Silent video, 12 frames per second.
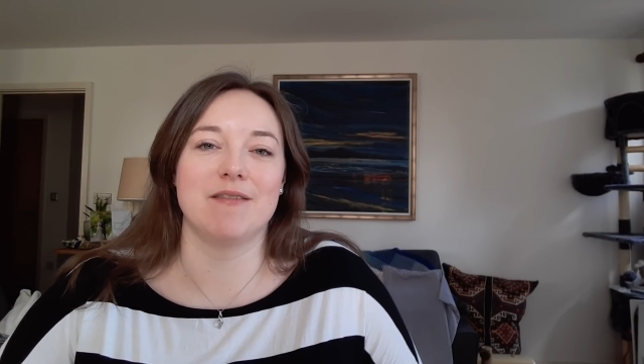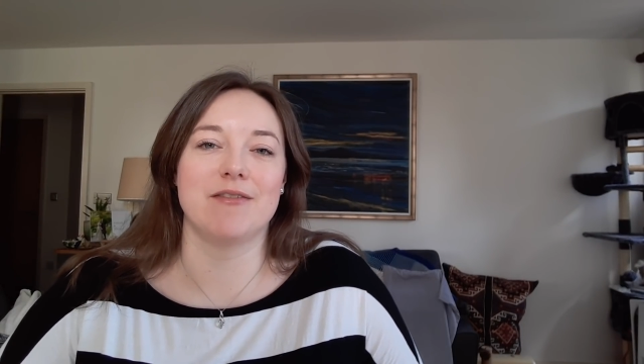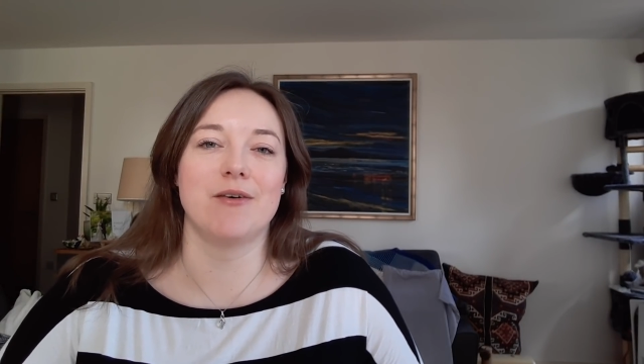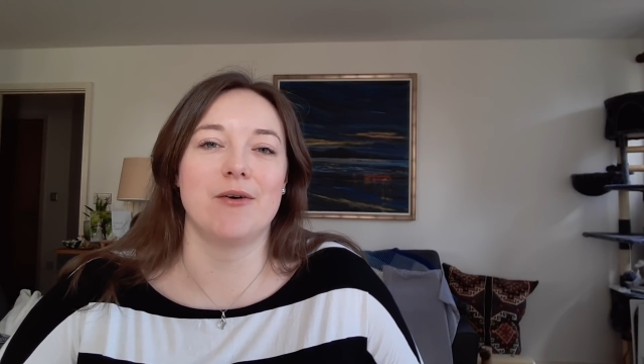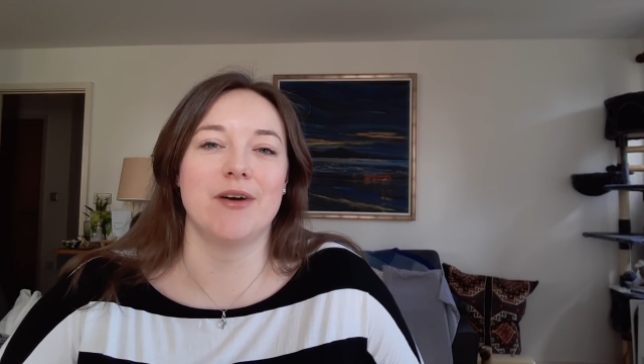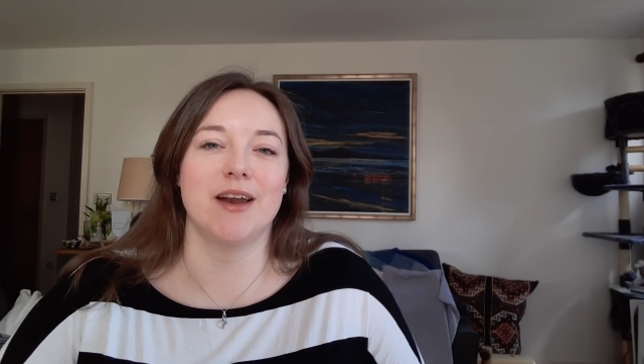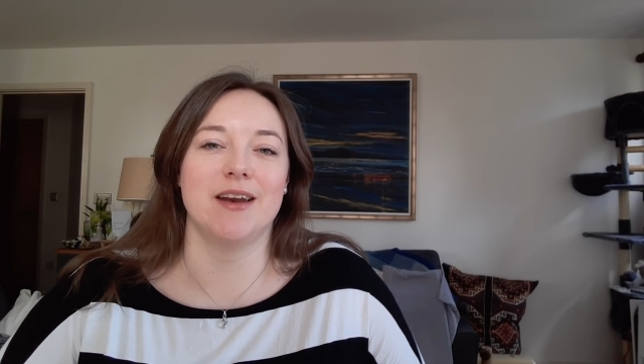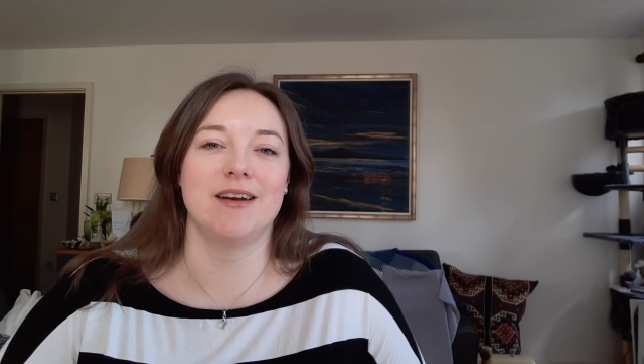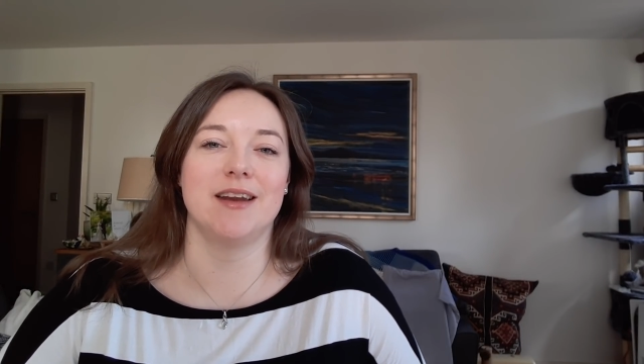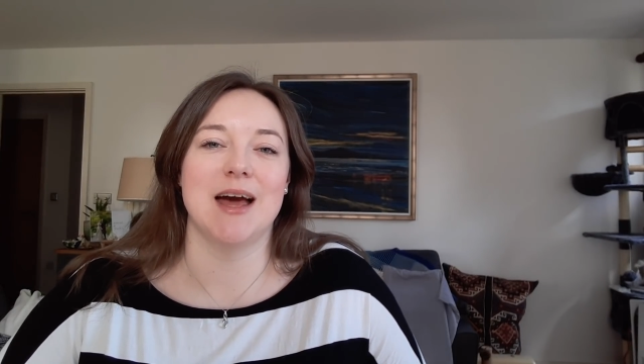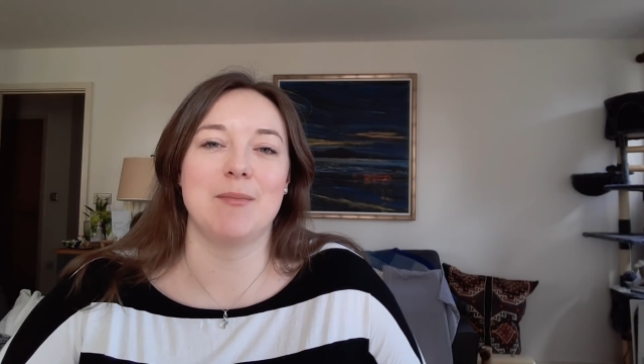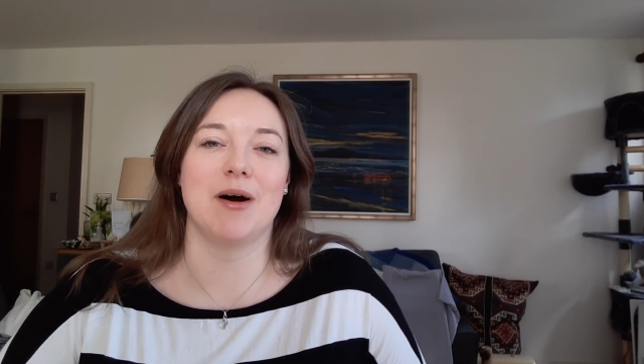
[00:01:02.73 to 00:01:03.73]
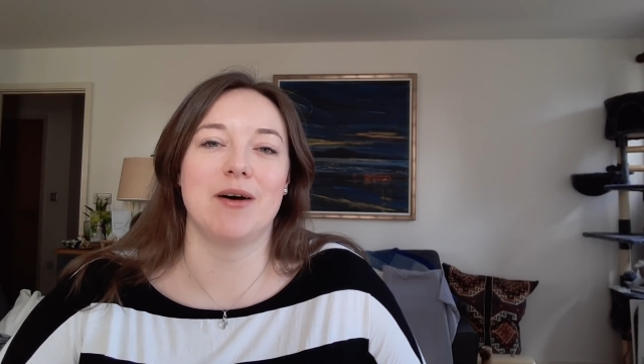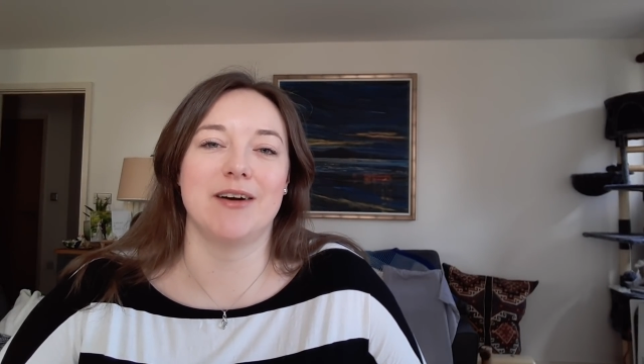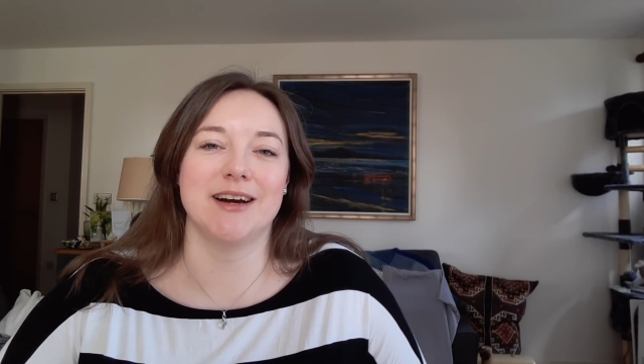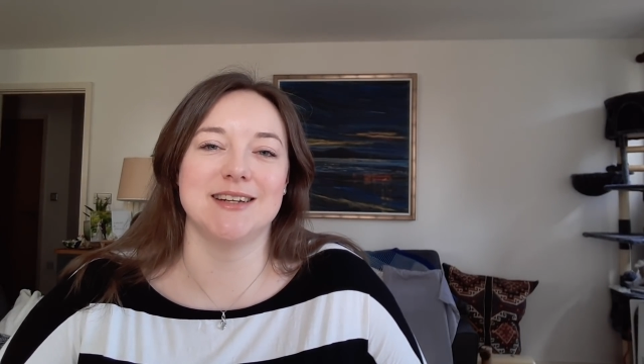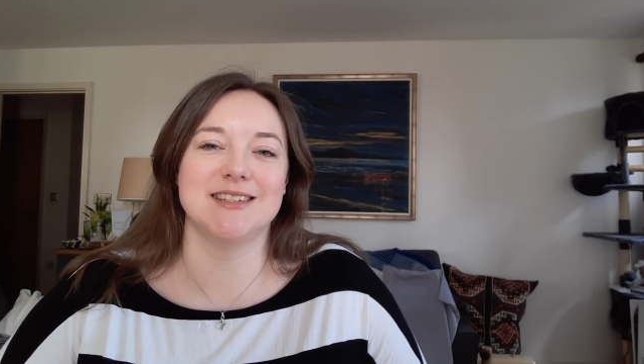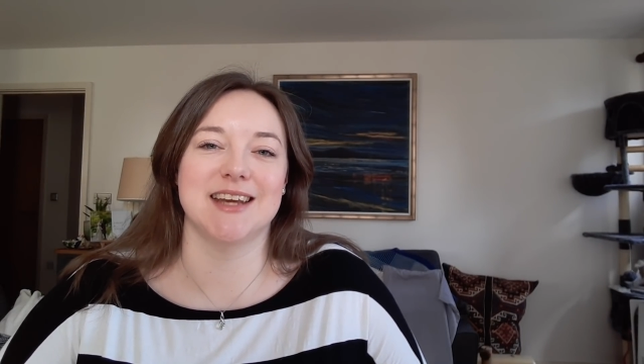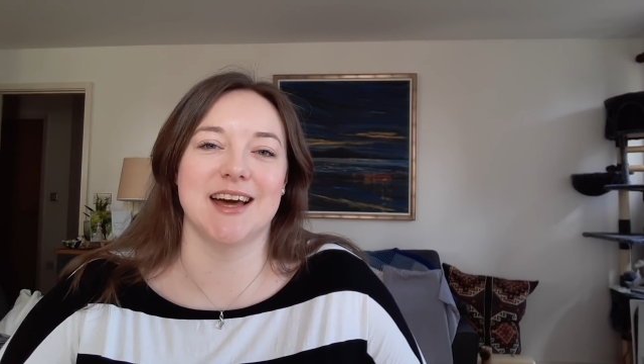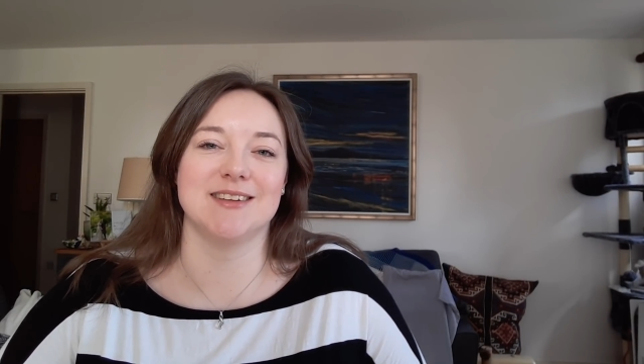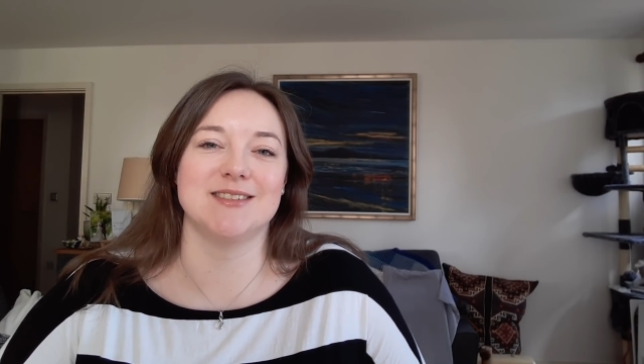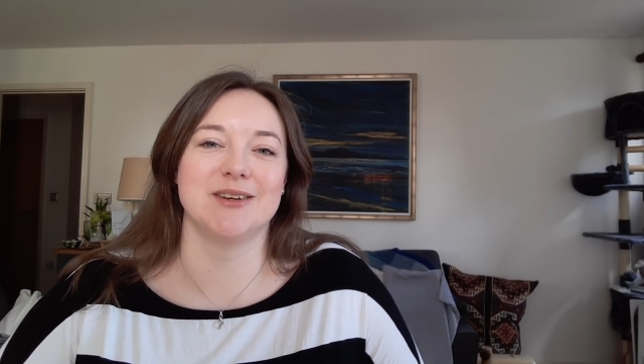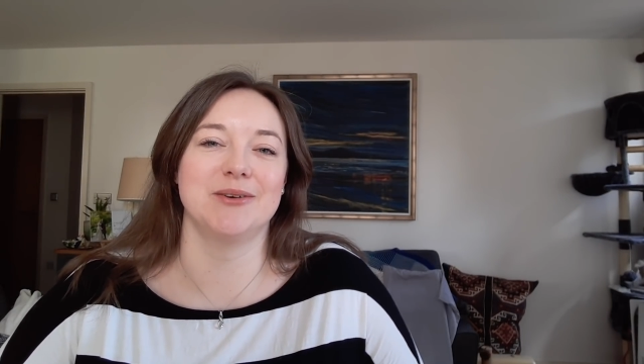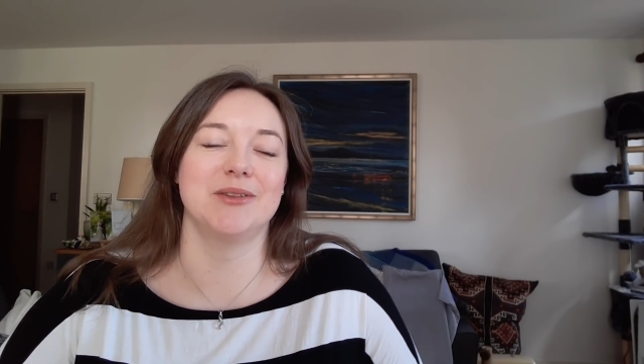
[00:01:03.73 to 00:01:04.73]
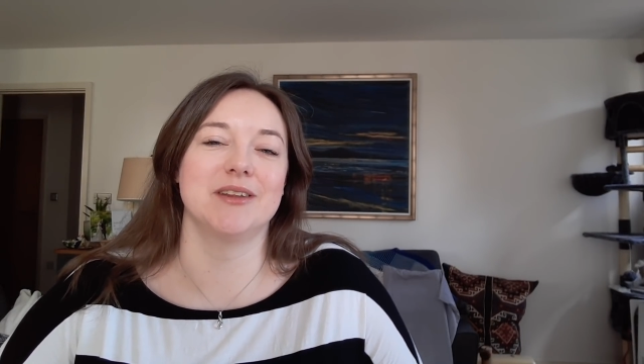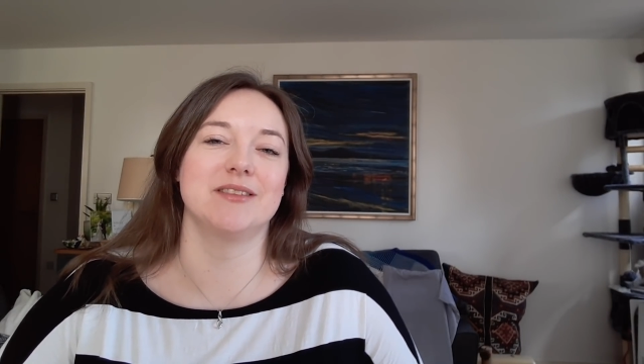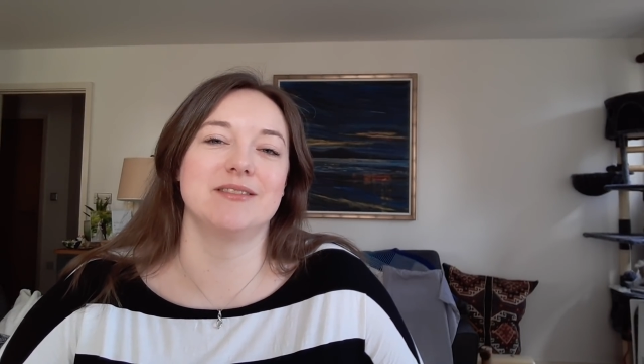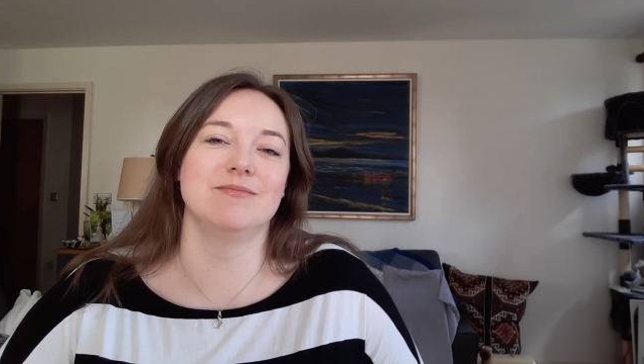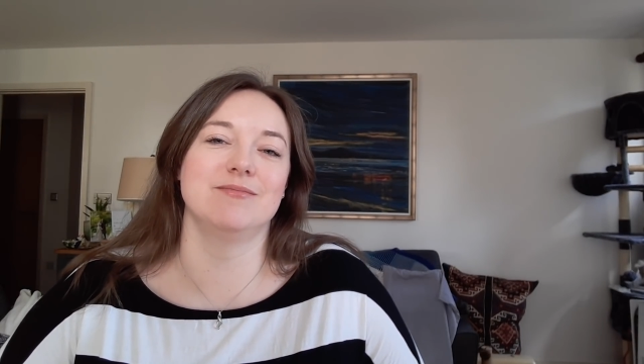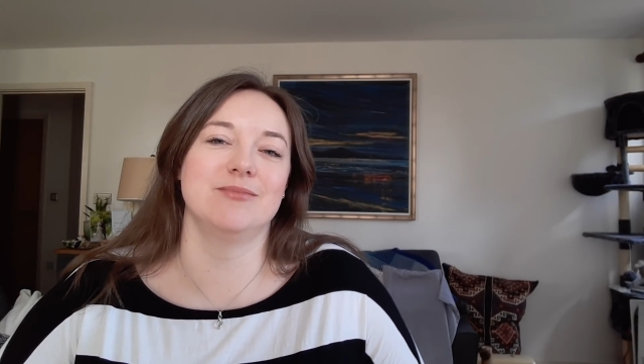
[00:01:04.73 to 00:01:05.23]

for an MRI scan so that